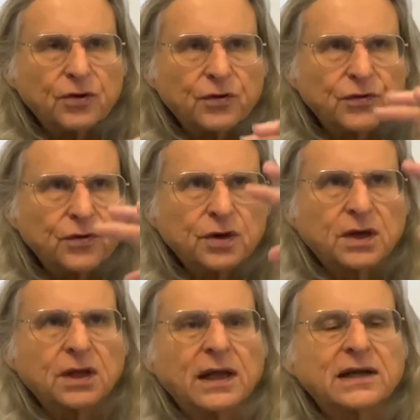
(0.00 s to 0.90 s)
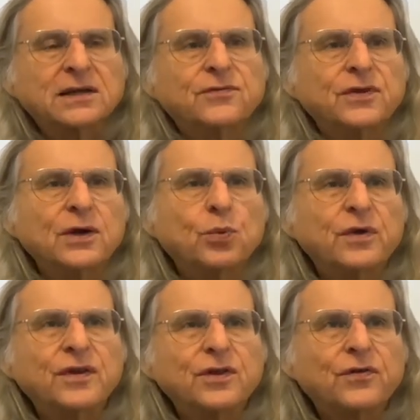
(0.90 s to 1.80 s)
understood
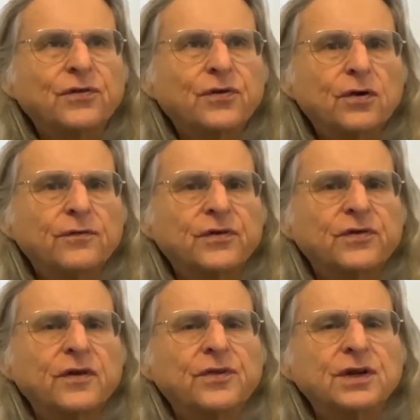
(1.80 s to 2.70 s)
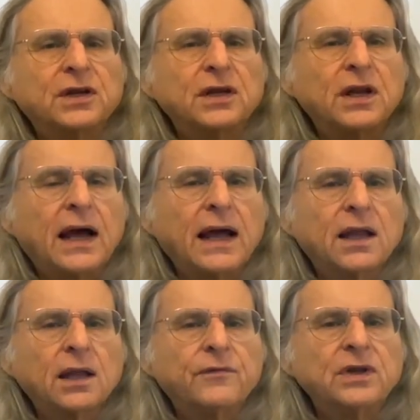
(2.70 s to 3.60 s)
collectively was in the service of the
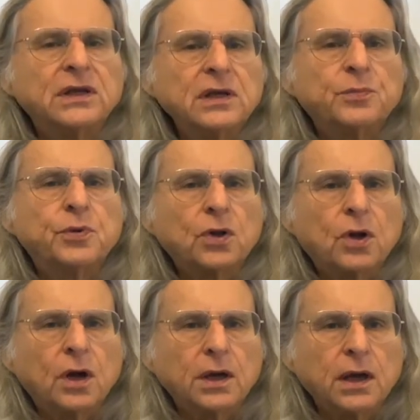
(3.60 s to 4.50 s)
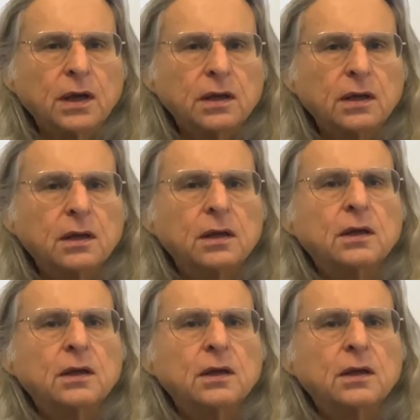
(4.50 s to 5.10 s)
denial of a deeper longing,